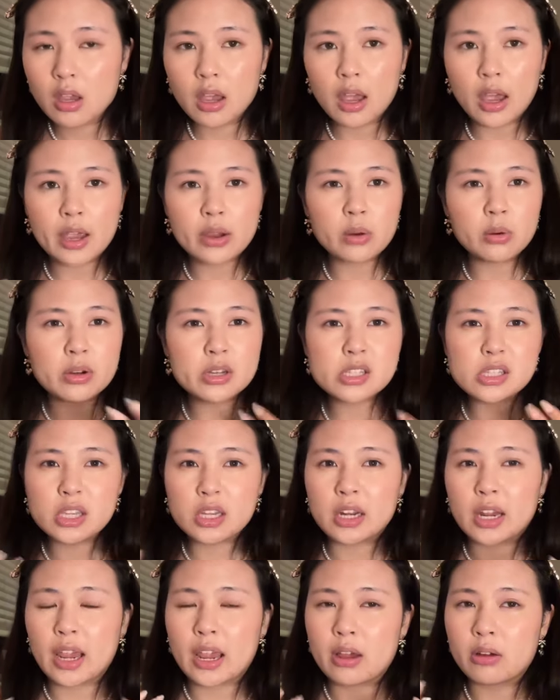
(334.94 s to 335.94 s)
I always
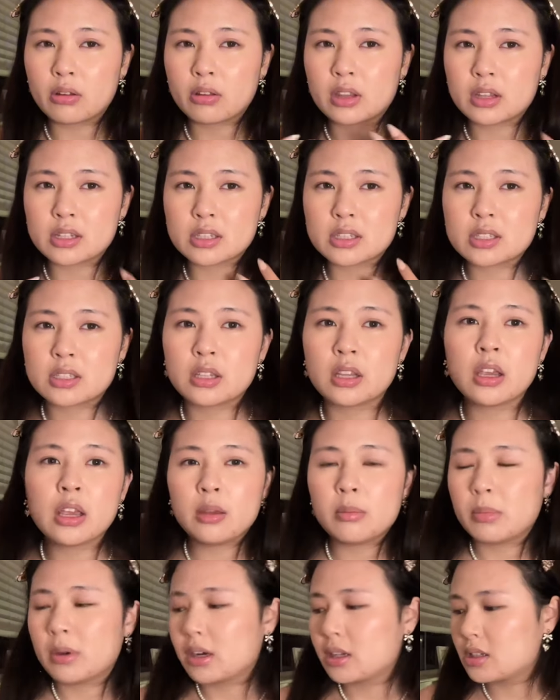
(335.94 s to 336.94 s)
inhale this,
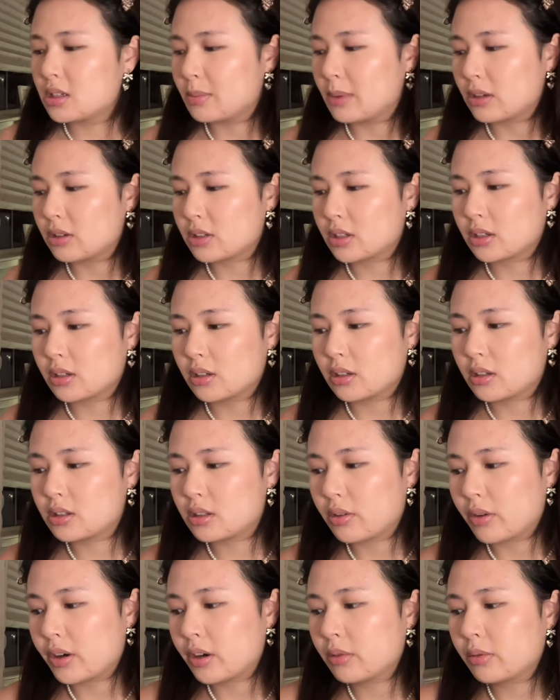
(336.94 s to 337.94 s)
but it smells good, so
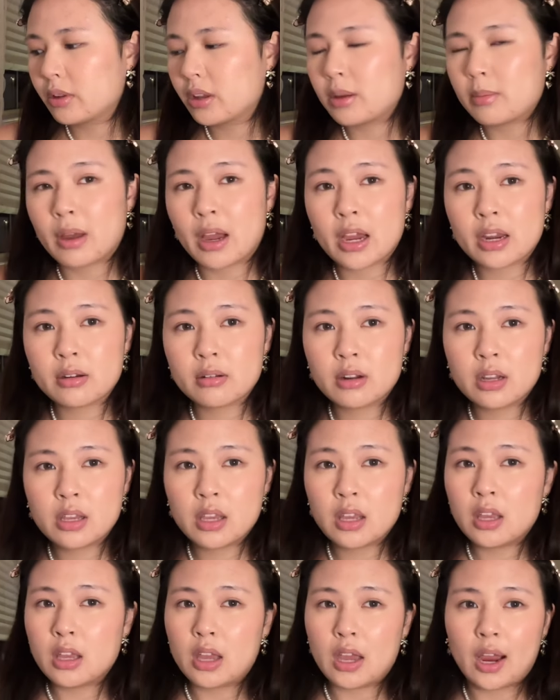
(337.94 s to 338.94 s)
I don't really mind.
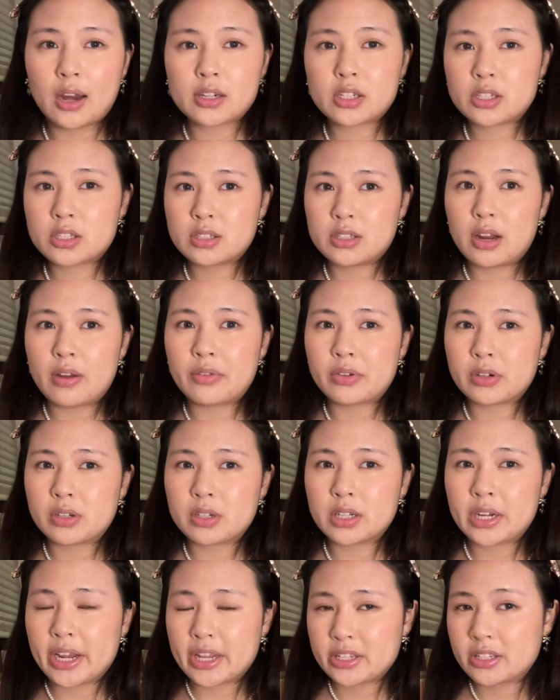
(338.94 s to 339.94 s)
I just never
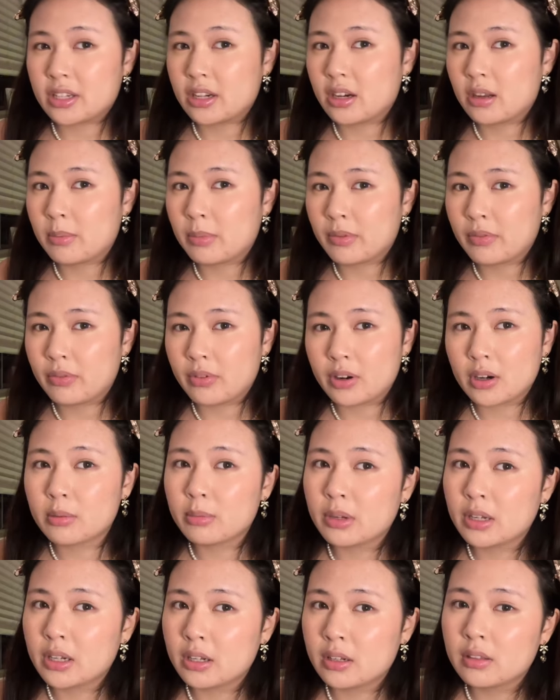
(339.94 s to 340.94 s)
tasted it before,
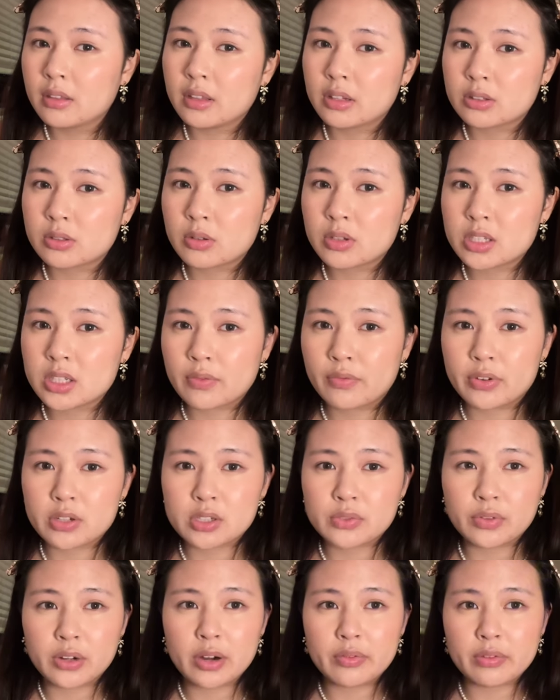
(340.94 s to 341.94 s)
but there's always a
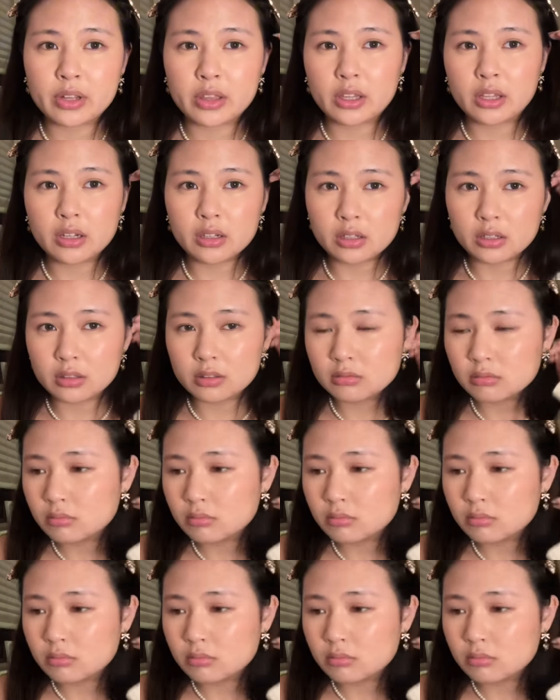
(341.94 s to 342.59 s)
first for everything, huh?